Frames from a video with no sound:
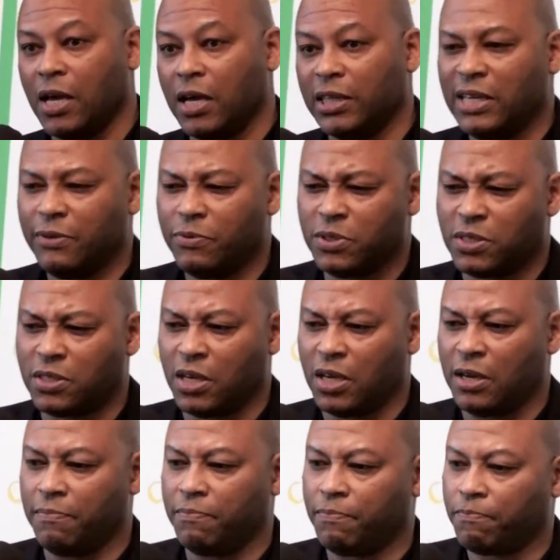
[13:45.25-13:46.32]
and he was
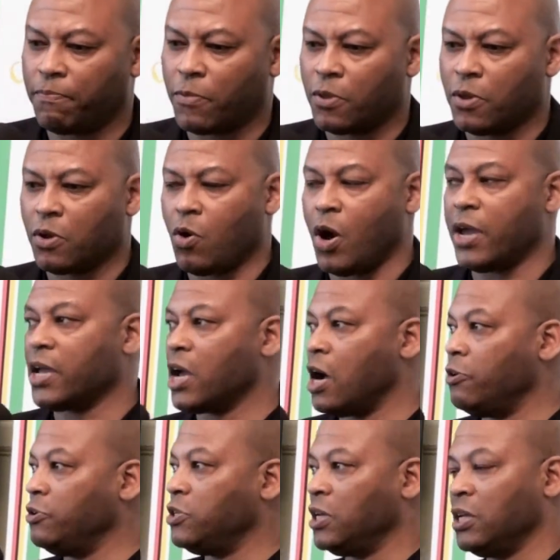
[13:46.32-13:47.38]
um, quite
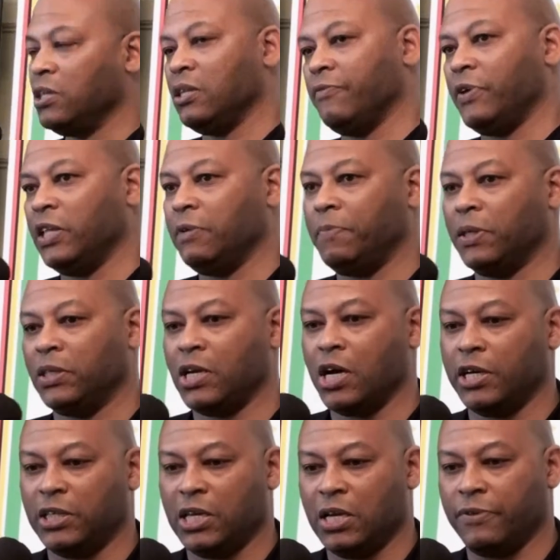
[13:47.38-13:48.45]
encouraging in developing the
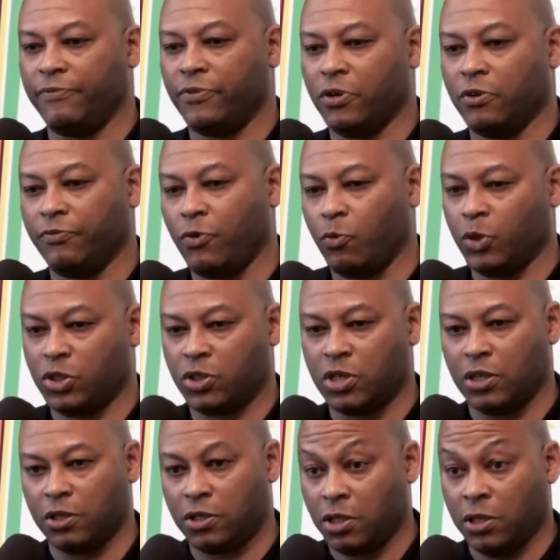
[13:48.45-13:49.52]
idea for, for which
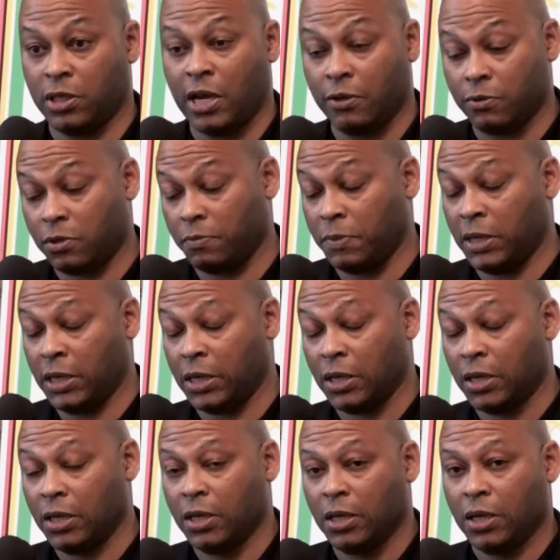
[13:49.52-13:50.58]
turned out to be
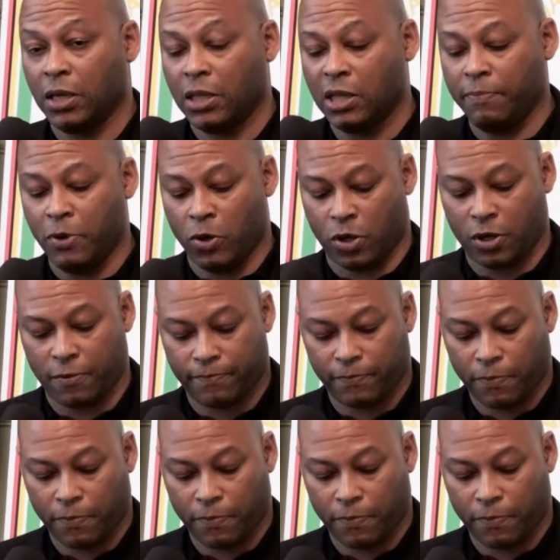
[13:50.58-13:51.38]
the book.